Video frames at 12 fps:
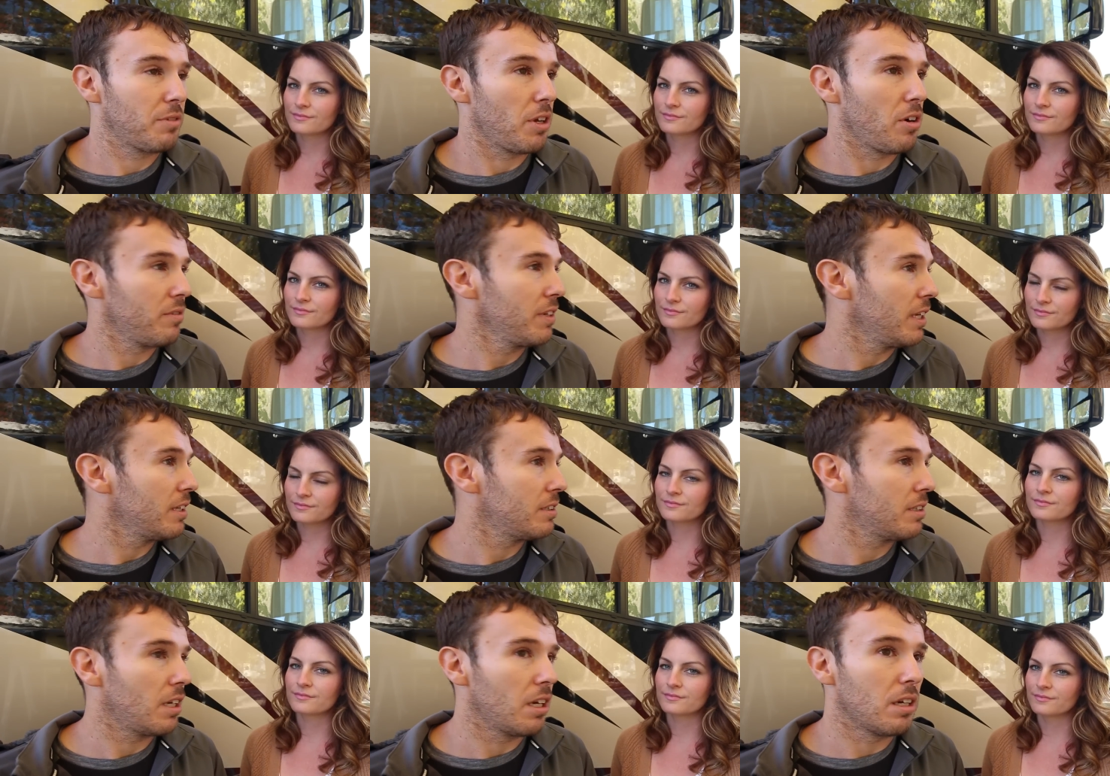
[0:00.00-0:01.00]
Speaker 1: for the RV. Mm
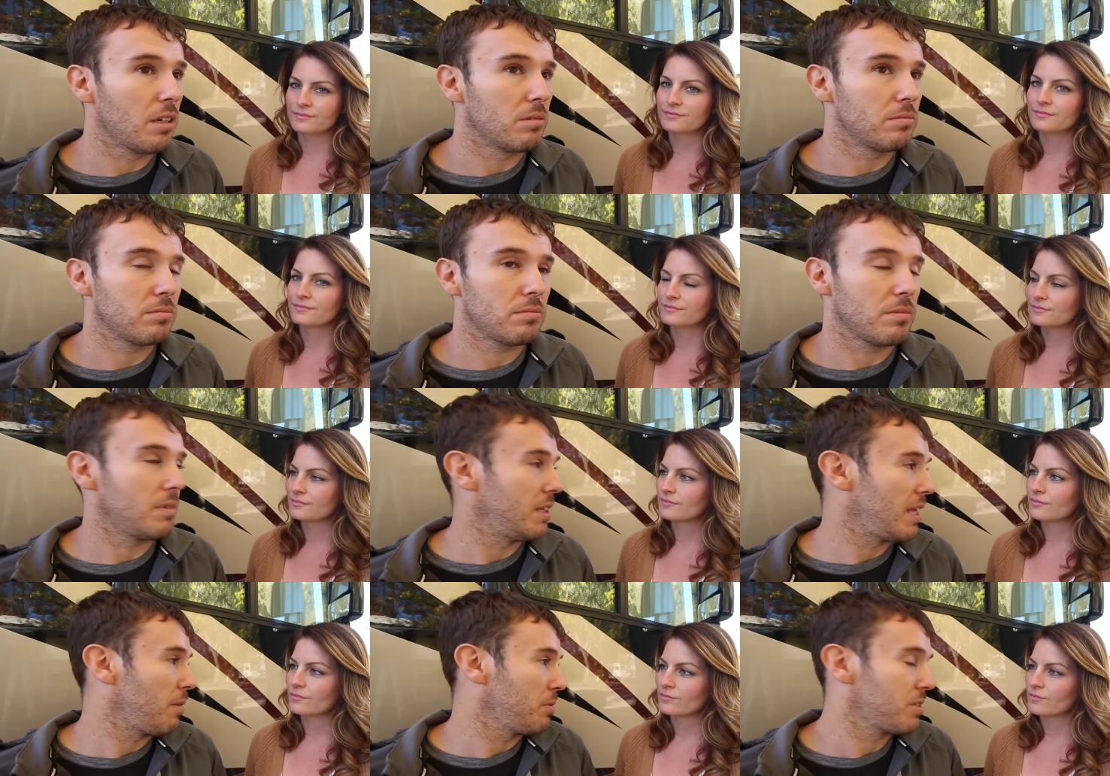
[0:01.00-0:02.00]
-hmm. um,
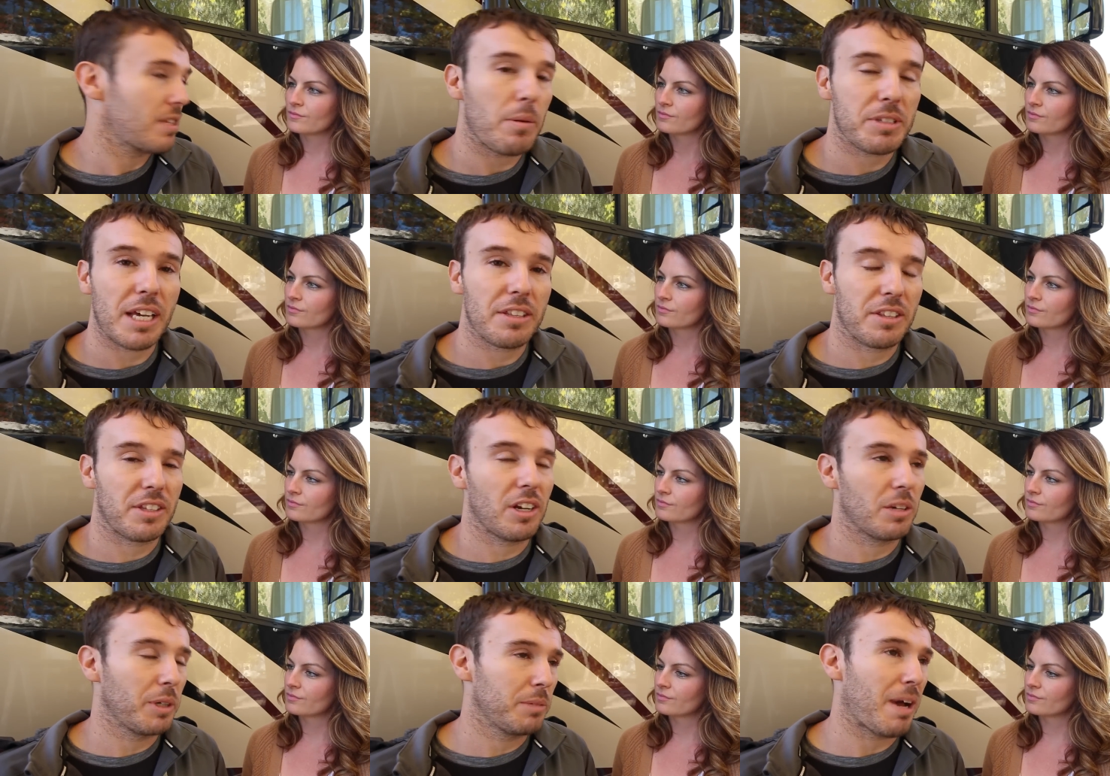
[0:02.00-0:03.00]
and that was that was kind of the
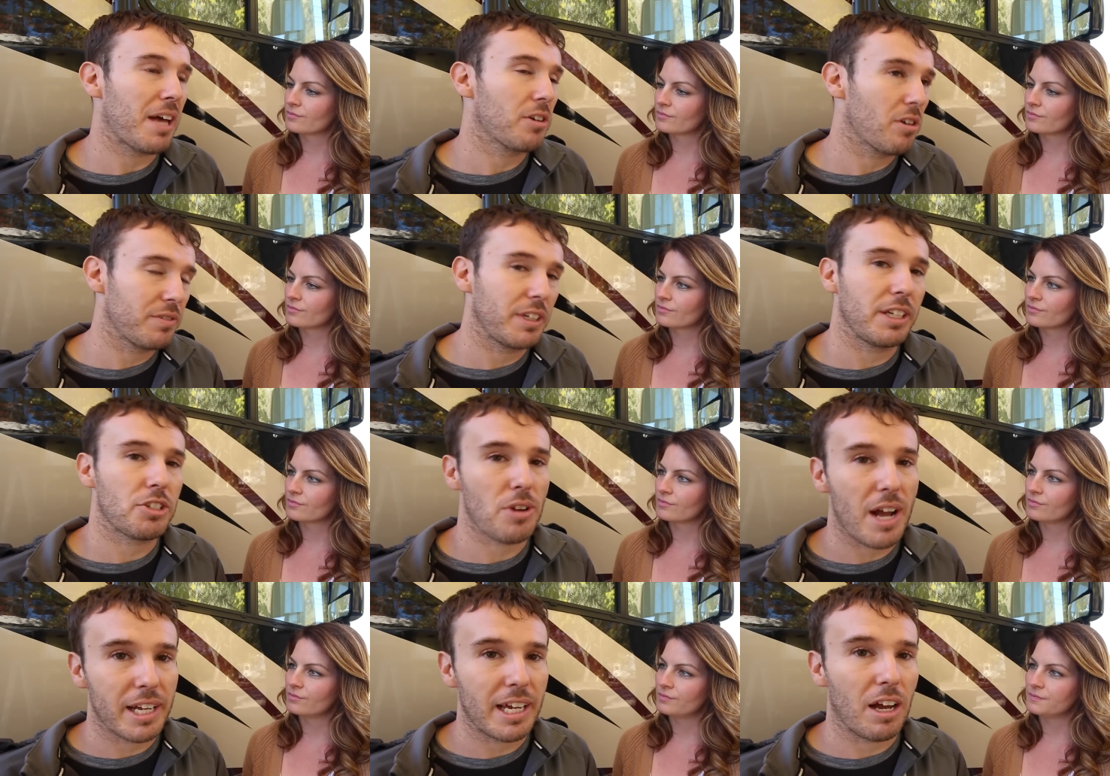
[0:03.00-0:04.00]
theory. We'd buy the RV,
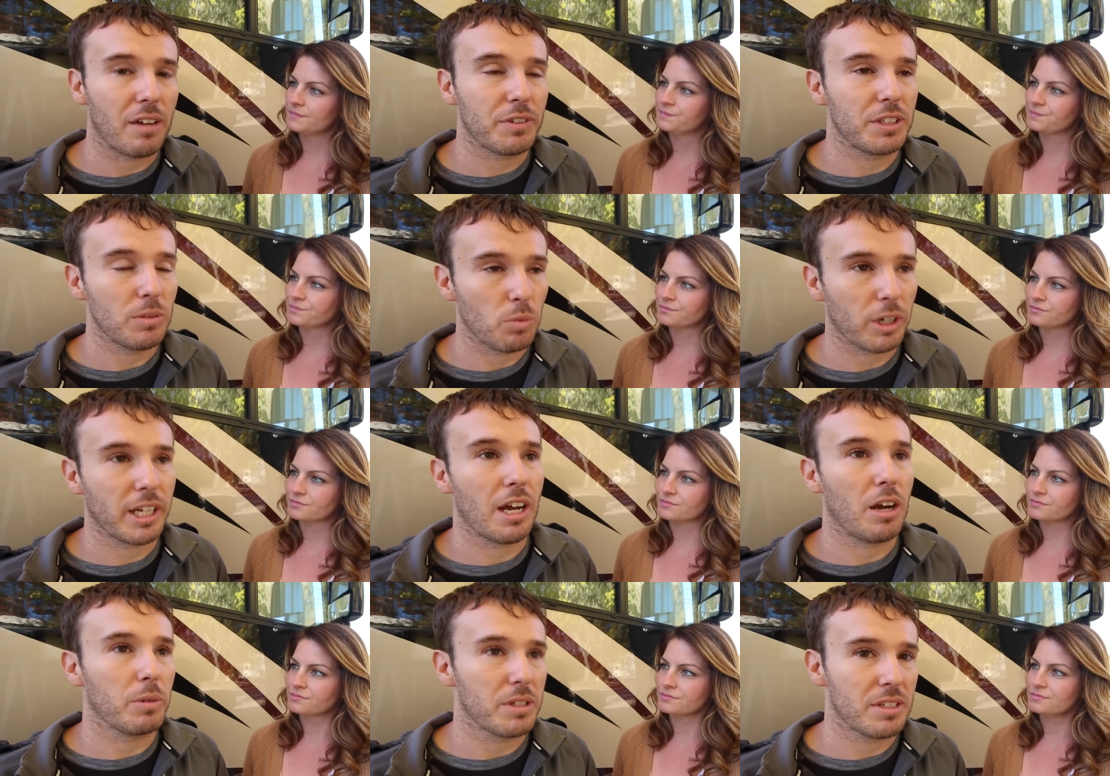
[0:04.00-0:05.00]
try it out. If it didn't work
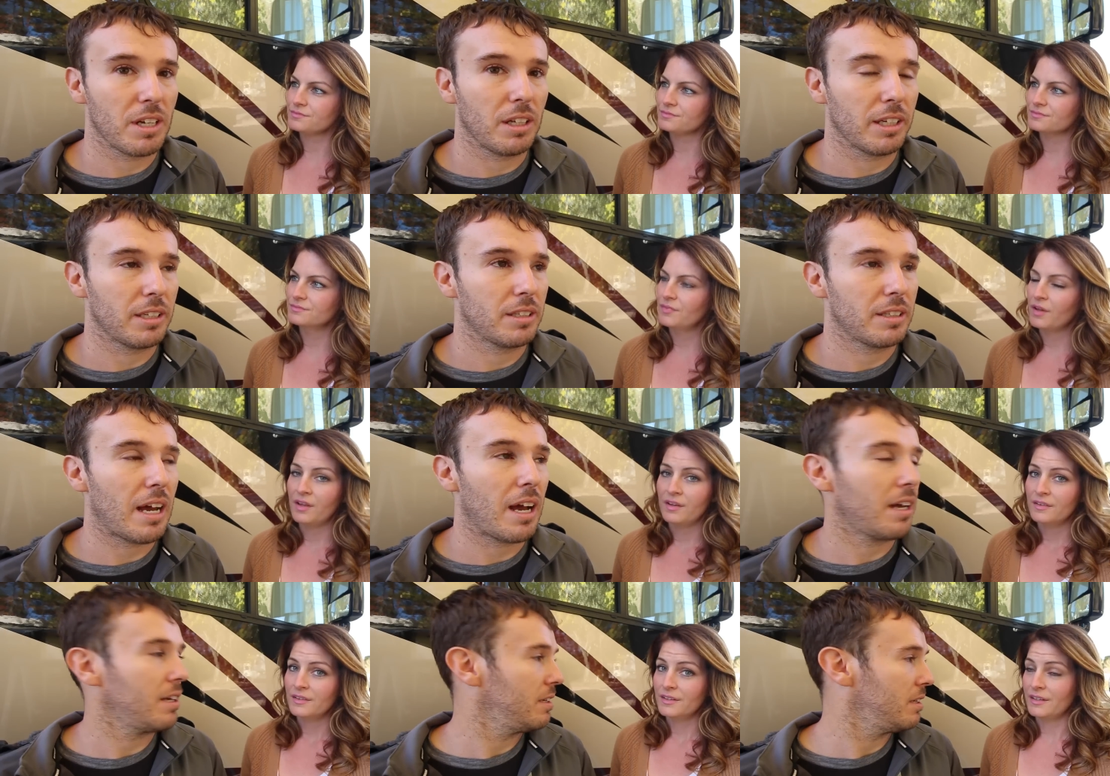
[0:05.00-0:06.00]
out, we'd sell it. Now,
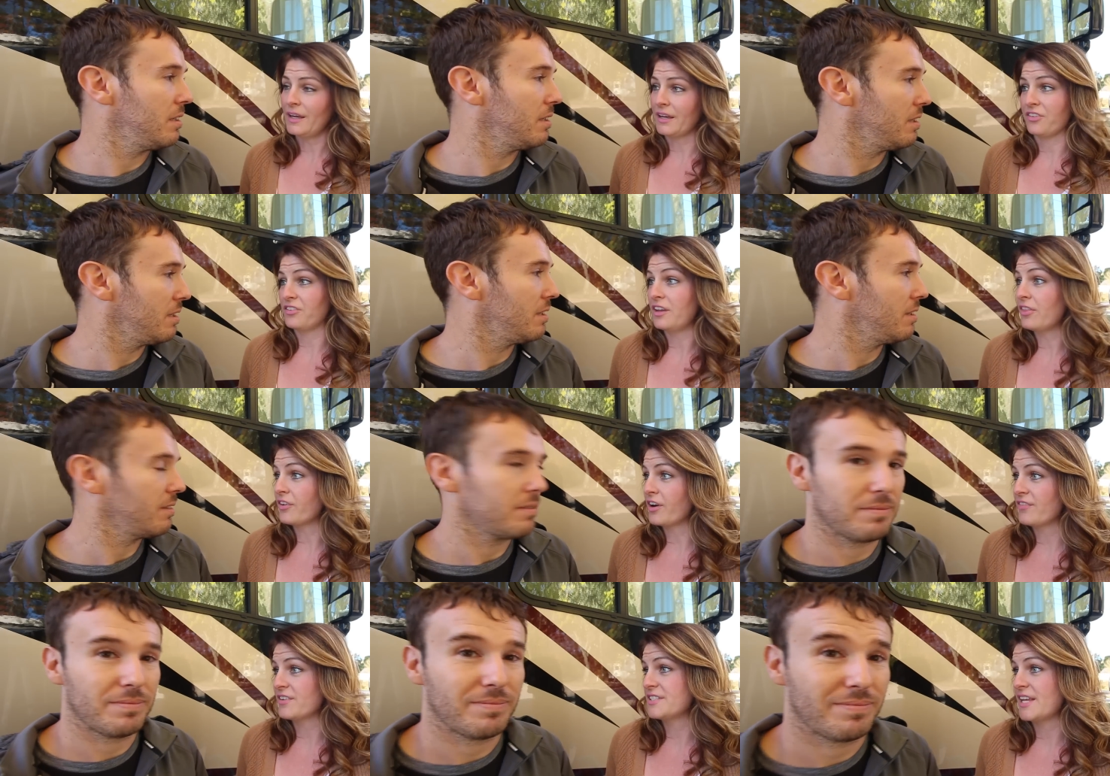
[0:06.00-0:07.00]
Speaker 2: yeah, because neither
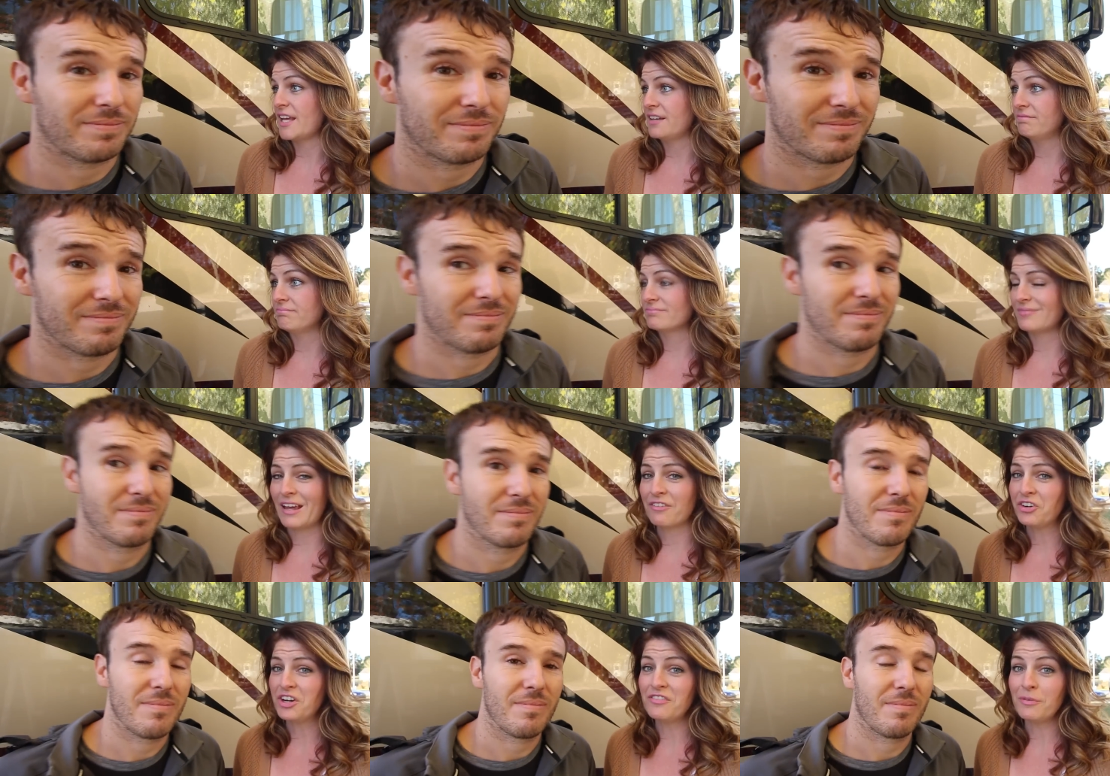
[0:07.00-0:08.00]
of us had
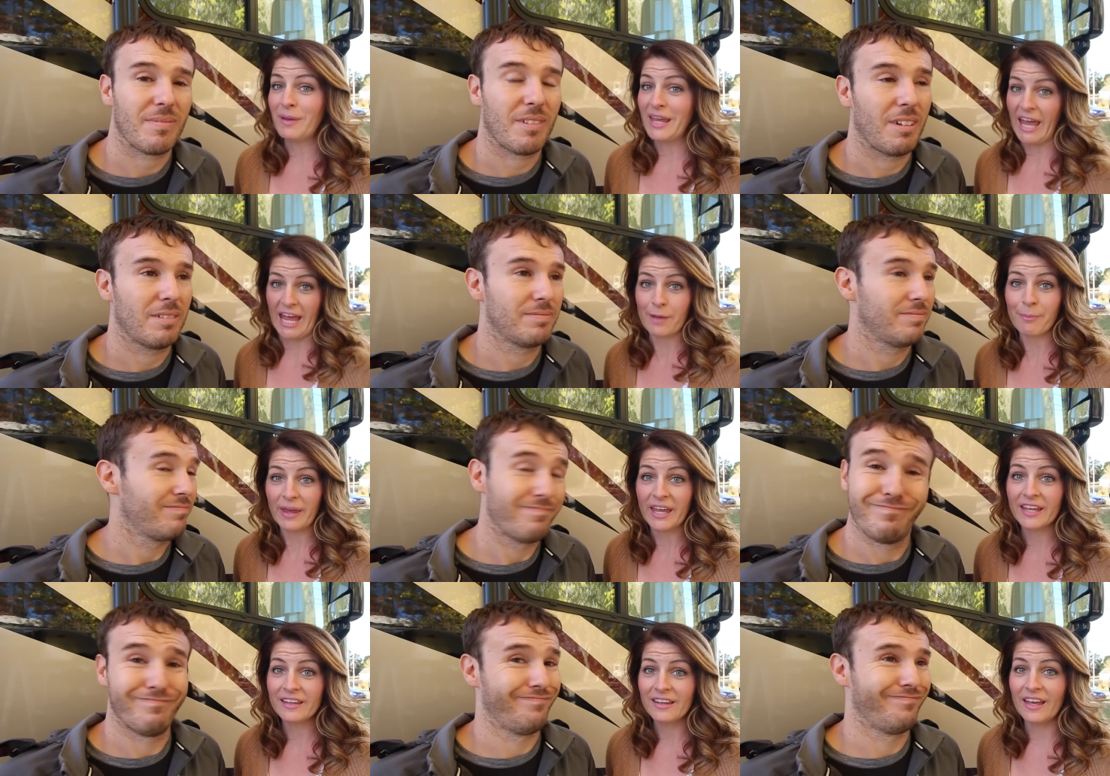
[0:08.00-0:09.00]
ever even been camping,